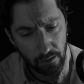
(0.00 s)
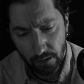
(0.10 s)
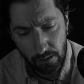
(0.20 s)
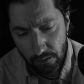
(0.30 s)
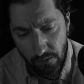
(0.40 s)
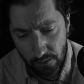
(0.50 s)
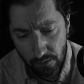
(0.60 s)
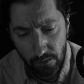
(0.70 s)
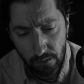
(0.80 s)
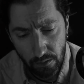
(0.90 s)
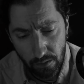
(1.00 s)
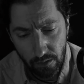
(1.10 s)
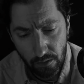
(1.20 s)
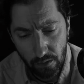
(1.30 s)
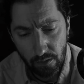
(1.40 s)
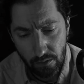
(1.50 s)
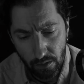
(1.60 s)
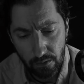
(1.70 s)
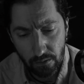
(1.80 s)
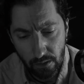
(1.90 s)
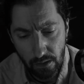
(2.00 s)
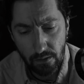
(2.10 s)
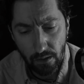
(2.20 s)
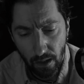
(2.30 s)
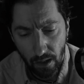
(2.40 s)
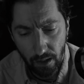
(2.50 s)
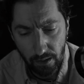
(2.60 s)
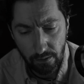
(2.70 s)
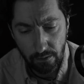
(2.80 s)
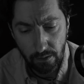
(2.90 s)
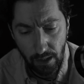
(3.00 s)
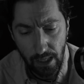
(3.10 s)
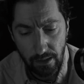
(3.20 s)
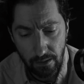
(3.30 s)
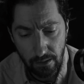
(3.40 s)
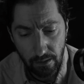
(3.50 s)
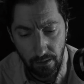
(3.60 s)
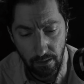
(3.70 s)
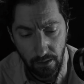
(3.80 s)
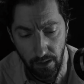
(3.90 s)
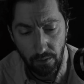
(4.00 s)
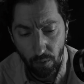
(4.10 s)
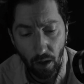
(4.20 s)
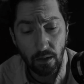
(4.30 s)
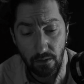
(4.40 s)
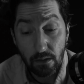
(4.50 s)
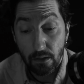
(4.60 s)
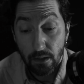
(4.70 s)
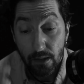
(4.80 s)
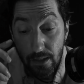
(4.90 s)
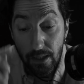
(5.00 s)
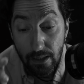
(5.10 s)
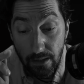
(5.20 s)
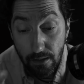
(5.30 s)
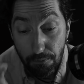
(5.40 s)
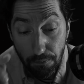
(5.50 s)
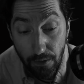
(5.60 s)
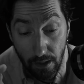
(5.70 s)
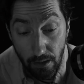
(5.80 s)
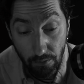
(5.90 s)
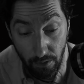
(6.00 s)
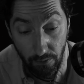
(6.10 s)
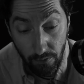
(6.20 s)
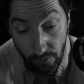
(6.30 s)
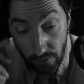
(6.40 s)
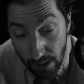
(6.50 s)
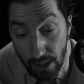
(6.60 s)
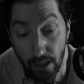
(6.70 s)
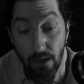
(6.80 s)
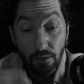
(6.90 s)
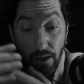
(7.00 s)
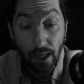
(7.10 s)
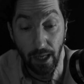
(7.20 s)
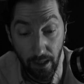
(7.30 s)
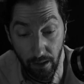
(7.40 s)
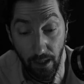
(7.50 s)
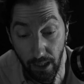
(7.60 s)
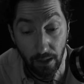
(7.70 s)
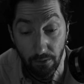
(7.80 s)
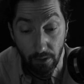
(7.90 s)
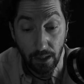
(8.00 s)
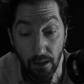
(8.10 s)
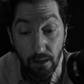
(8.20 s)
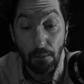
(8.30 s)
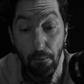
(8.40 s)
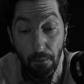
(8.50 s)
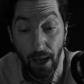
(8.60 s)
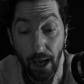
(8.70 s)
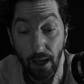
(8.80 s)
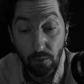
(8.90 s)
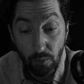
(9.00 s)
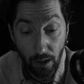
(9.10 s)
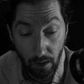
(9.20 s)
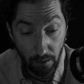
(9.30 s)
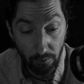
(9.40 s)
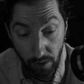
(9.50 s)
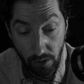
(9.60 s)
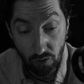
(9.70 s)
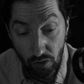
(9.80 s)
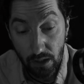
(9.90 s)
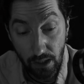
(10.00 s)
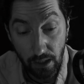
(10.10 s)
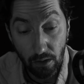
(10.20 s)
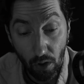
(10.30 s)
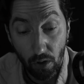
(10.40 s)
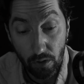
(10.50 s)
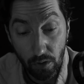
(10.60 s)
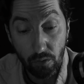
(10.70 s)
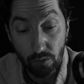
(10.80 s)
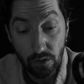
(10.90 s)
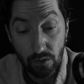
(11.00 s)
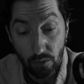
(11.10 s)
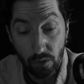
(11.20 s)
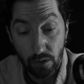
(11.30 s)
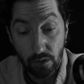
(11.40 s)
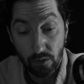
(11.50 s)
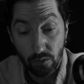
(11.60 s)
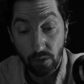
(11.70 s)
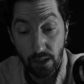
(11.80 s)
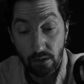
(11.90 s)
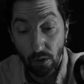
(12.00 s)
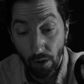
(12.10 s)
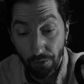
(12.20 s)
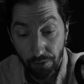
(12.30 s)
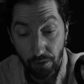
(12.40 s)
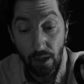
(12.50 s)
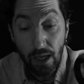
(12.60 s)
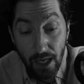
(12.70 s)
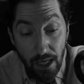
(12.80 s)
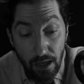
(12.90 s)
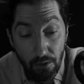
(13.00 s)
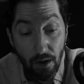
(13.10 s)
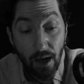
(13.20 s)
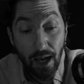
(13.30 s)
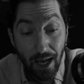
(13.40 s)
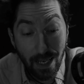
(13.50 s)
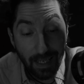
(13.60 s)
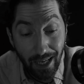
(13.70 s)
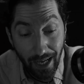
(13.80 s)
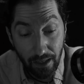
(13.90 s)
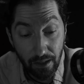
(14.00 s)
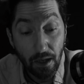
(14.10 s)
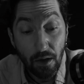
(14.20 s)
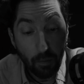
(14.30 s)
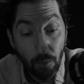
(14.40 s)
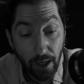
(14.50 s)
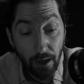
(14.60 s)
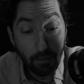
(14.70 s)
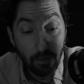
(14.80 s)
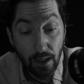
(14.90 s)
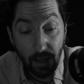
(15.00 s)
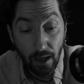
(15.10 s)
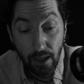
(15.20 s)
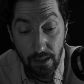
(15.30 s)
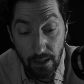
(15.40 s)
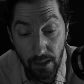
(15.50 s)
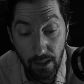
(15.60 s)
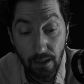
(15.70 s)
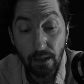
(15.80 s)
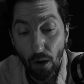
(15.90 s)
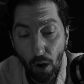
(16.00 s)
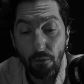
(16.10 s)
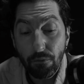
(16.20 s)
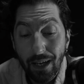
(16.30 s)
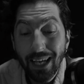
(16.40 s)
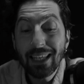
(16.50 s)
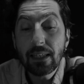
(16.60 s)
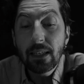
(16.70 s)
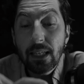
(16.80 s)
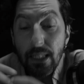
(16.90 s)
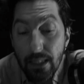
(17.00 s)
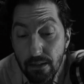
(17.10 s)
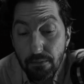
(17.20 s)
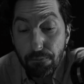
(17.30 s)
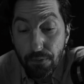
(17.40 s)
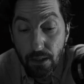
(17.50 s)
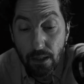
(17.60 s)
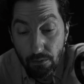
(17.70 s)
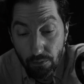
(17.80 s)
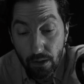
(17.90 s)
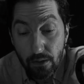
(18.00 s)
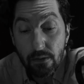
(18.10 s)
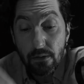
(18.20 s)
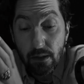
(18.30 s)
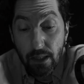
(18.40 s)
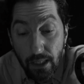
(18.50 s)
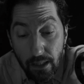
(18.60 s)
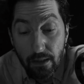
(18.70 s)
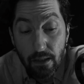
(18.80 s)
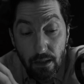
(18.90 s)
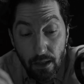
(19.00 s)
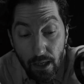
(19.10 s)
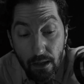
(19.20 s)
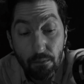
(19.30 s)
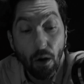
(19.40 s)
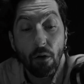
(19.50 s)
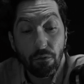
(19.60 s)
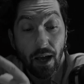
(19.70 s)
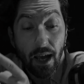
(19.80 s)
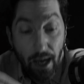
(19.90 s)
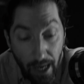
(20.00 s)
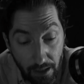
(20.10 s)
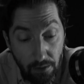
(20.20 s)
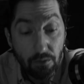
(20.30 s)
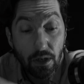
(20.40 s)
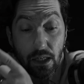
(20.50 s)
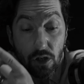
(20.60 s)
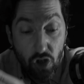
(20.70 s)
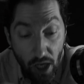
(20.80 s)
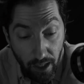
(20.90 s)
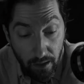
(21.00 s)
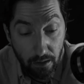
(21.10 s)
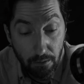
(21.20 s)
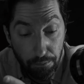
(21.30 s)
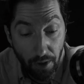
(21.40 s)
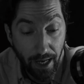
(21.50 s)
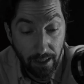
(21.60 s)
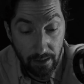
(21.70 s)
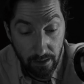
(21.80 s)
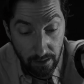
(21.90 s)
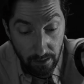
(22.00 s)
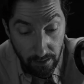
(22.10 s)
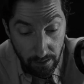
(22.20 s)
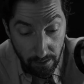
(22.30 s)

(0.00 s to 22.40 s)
Utterson could not trust his eyes. Yes, it was disappearance. Here again, as in the mad will, which he had long ago restored to its author, here again, where the idea of a disappearance and the name of Henry Jekyll bracketed.